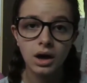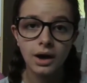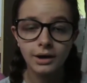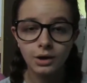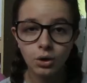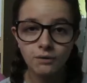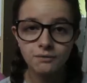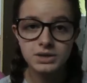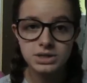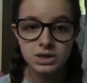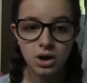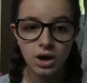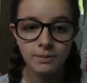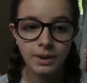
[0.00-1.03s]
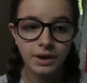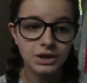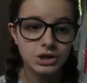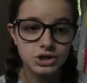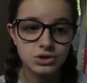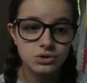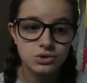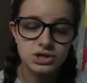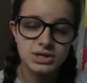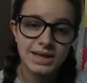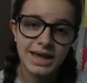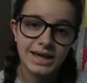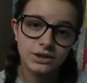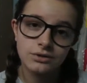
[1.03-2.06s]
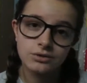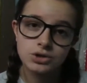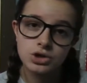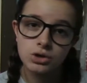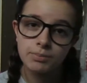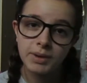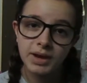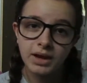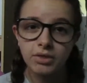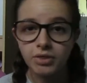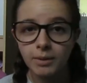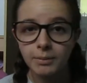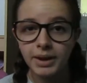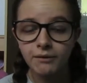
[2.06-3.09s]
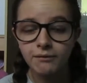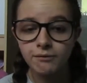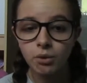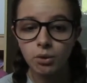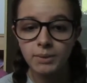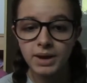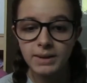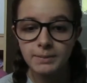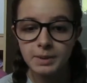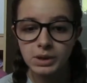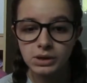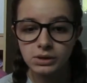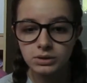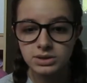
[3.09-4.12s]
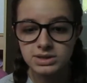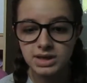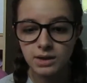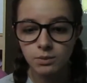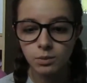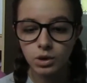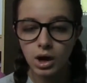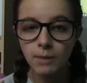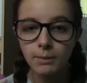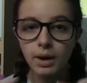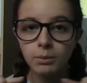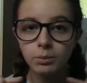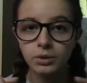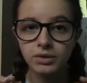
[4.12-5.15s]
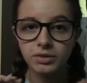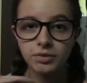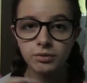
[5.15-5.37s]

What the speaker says: A lot of the time I do just let YouTube pick a thumbnail for me because it will come up with